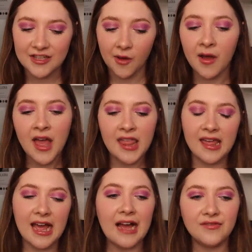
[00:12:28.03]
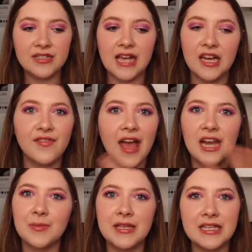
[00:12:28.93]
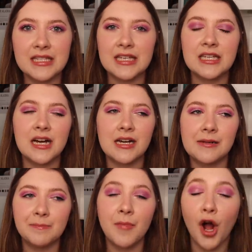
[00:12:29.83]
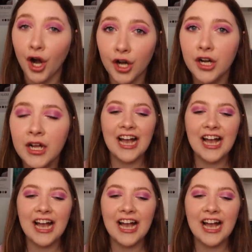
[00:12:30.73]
So they have this kind of enemies arc.